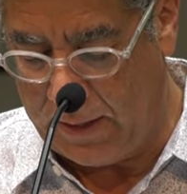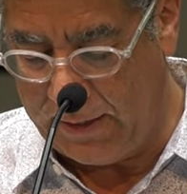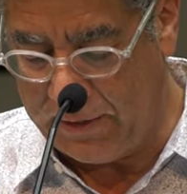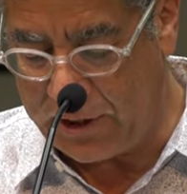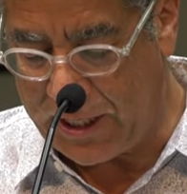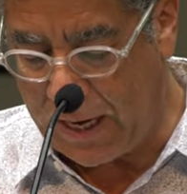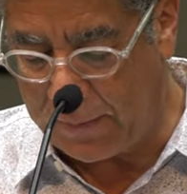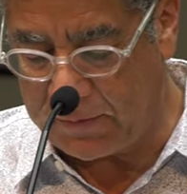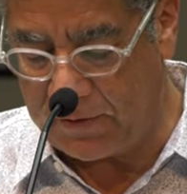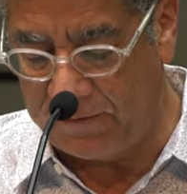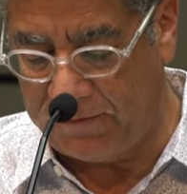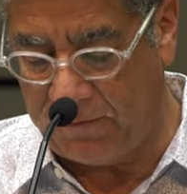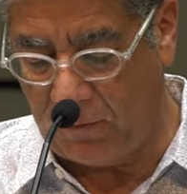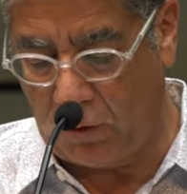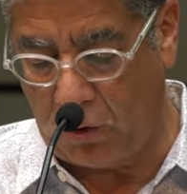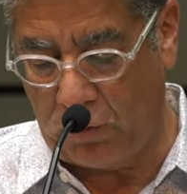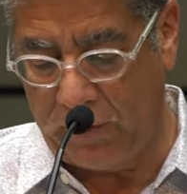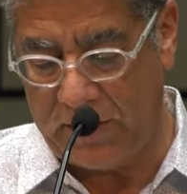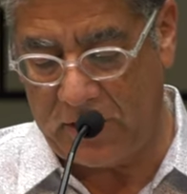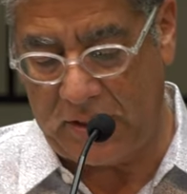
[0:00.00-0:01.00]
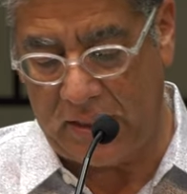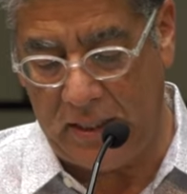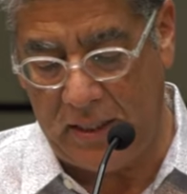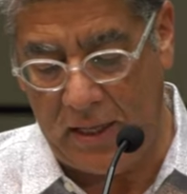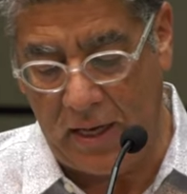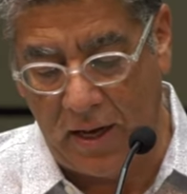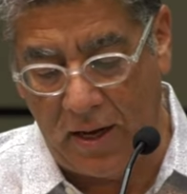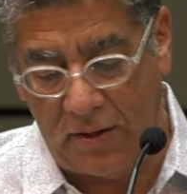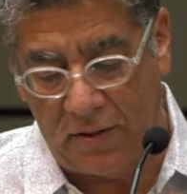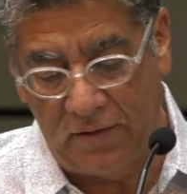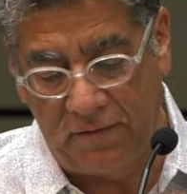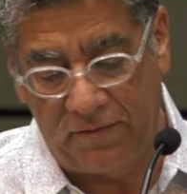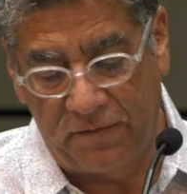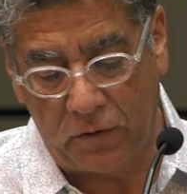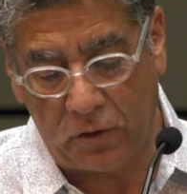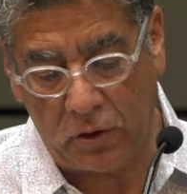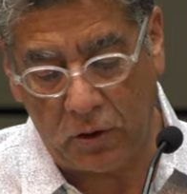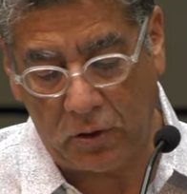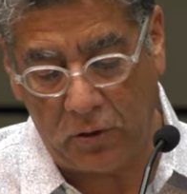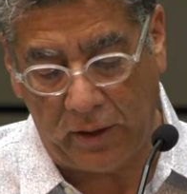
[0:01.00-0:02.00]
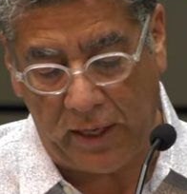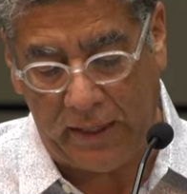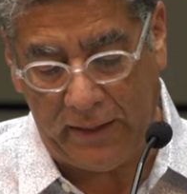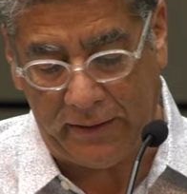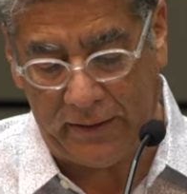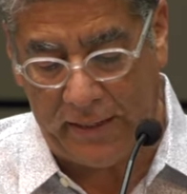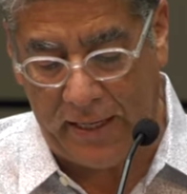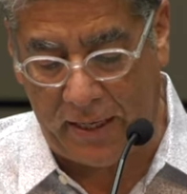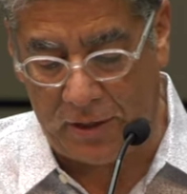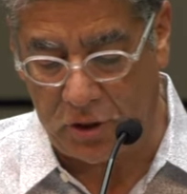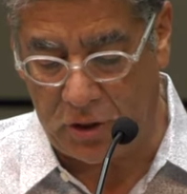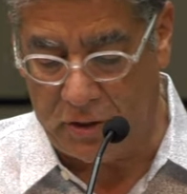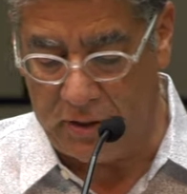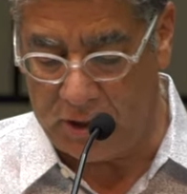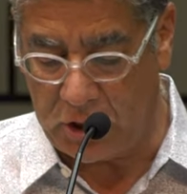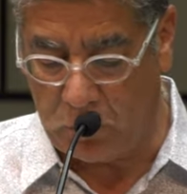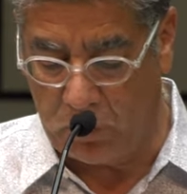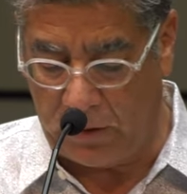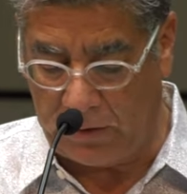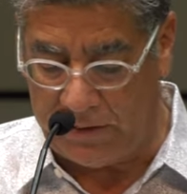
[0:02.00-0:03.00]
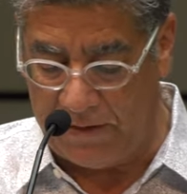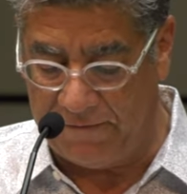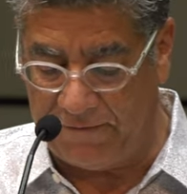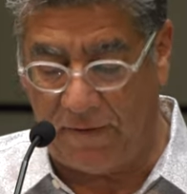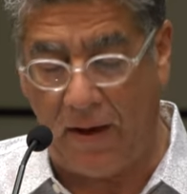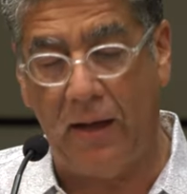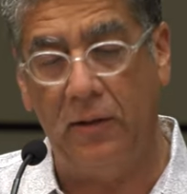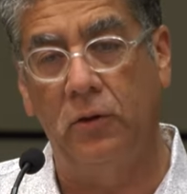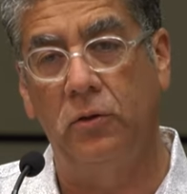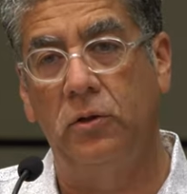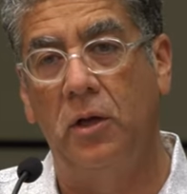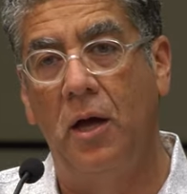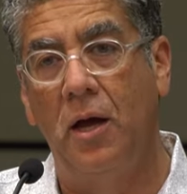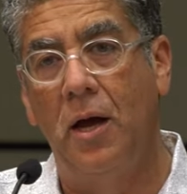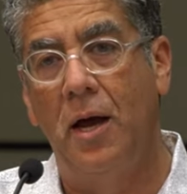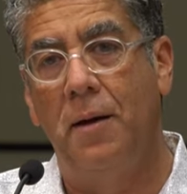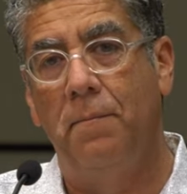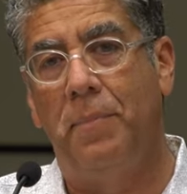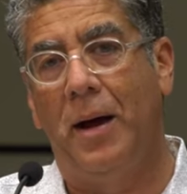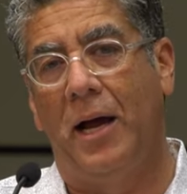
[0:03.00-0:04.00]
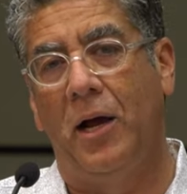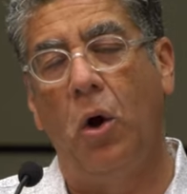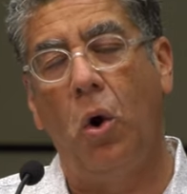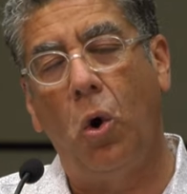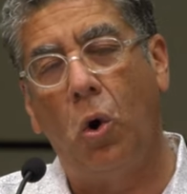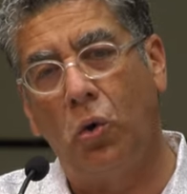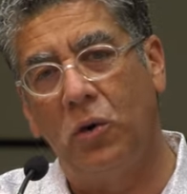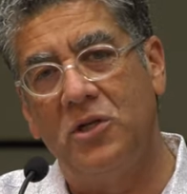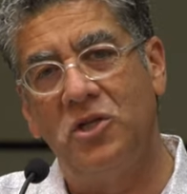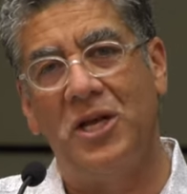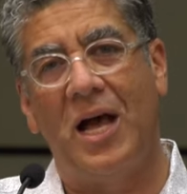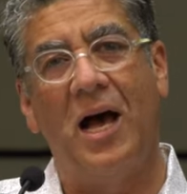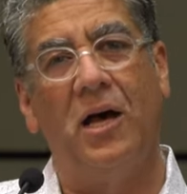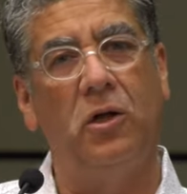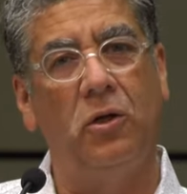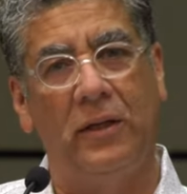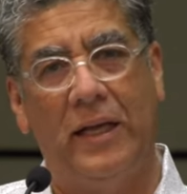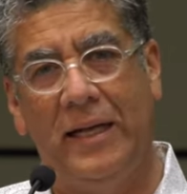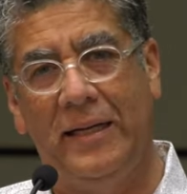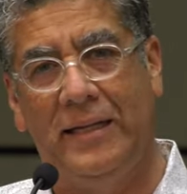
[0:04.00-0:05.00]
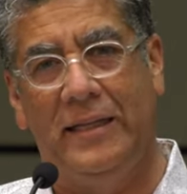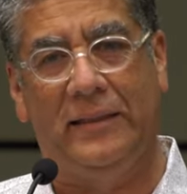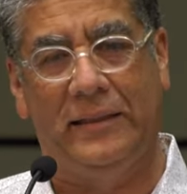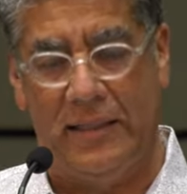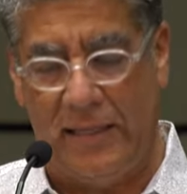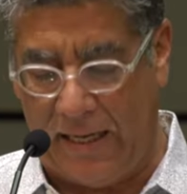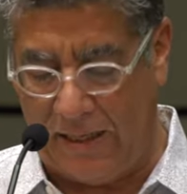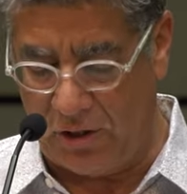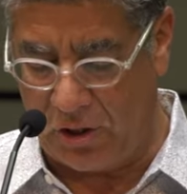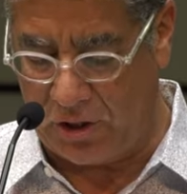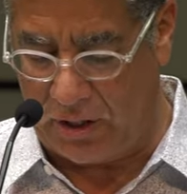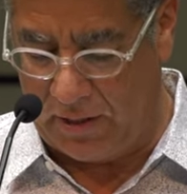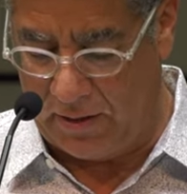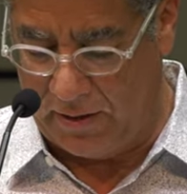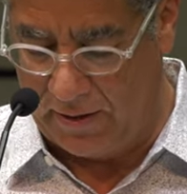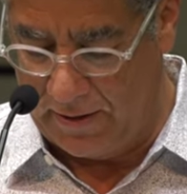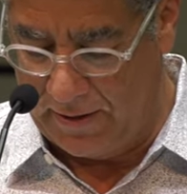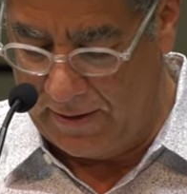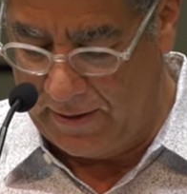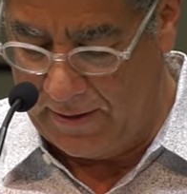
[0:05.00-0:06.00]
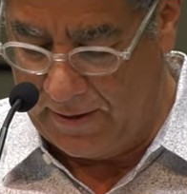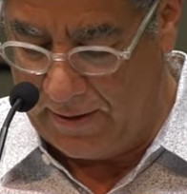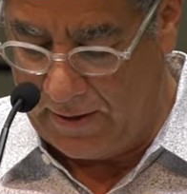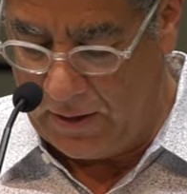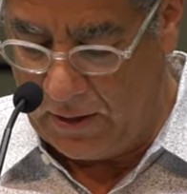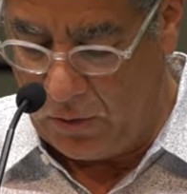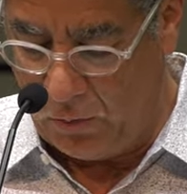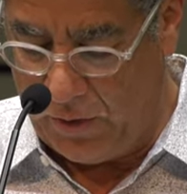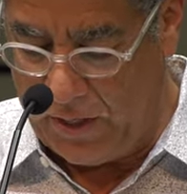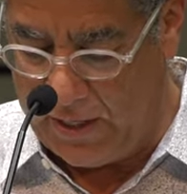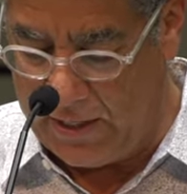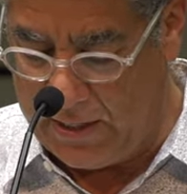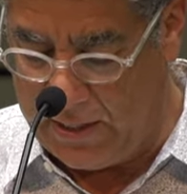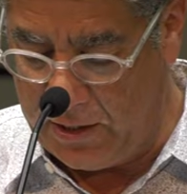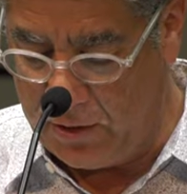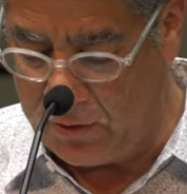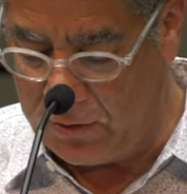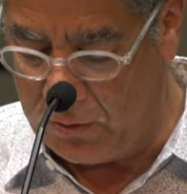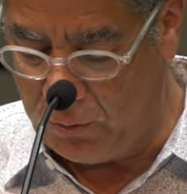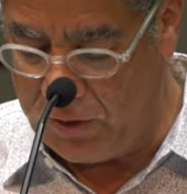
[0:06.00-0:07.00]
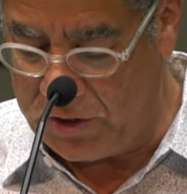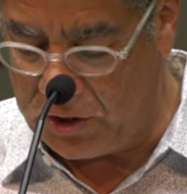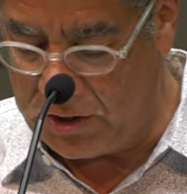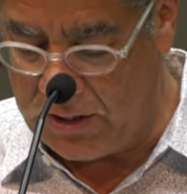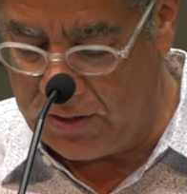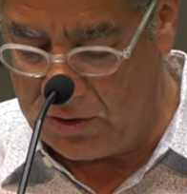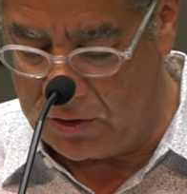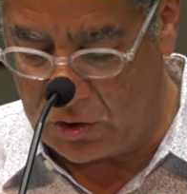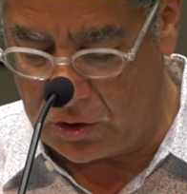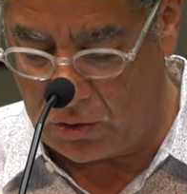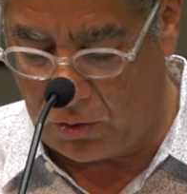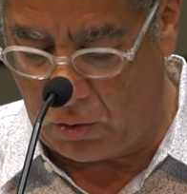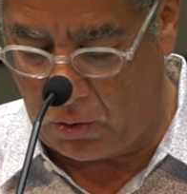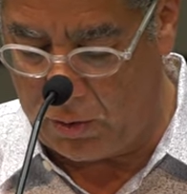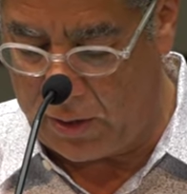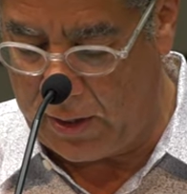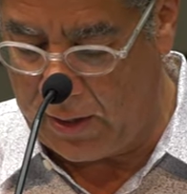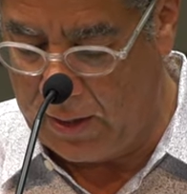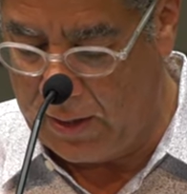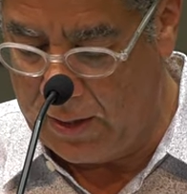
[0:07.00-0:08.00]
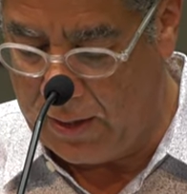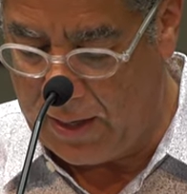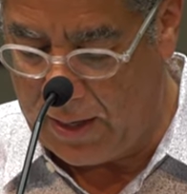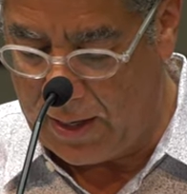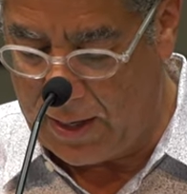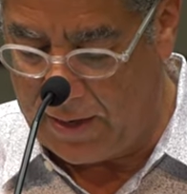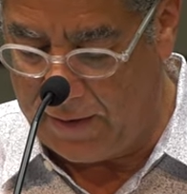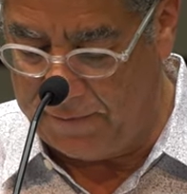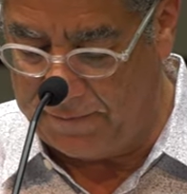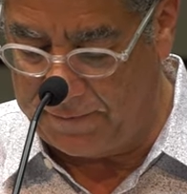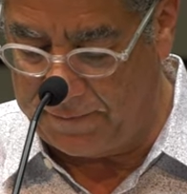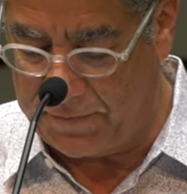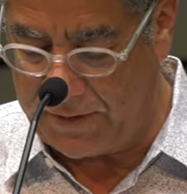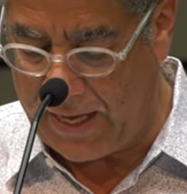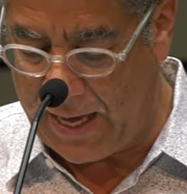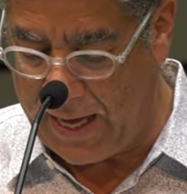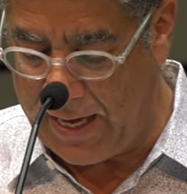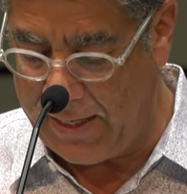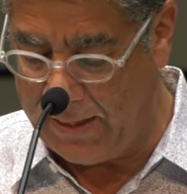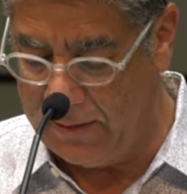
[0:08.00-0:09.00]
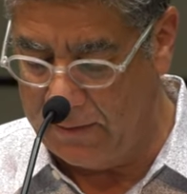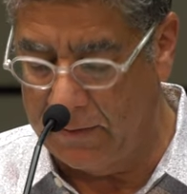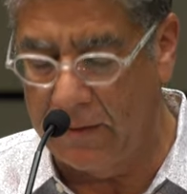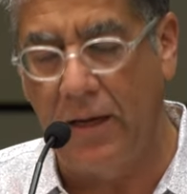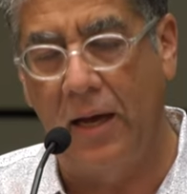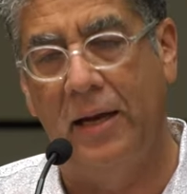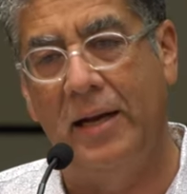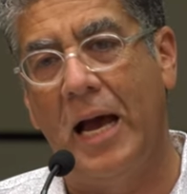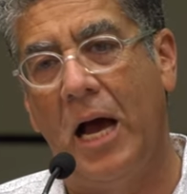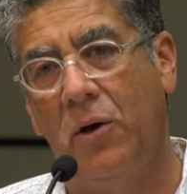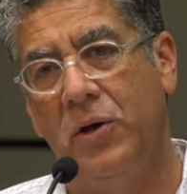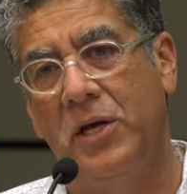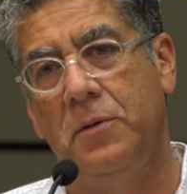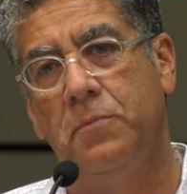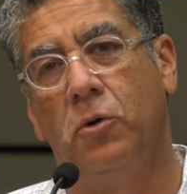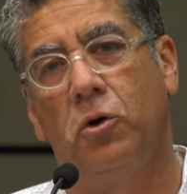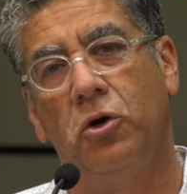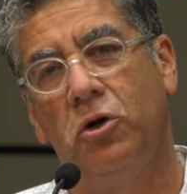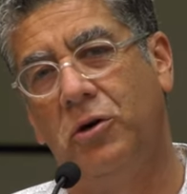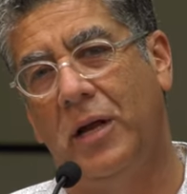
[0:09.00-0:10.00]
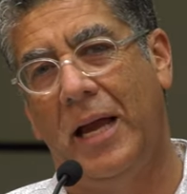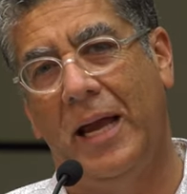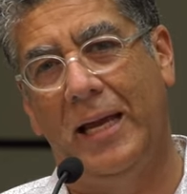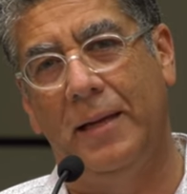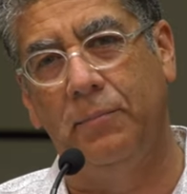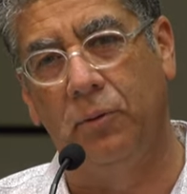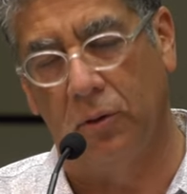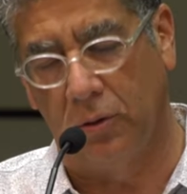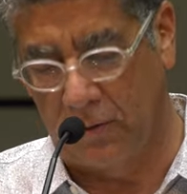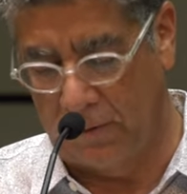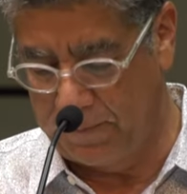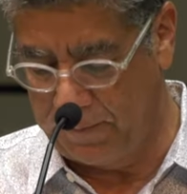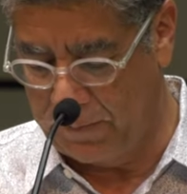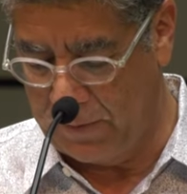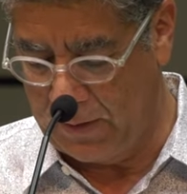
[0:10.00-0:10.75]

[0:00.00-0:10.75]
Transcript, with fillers: In chapter 4, we see the vertical alienation is quickly followed by horizontal alienation. We hear that we see the story of Cain and how he murdered Abel.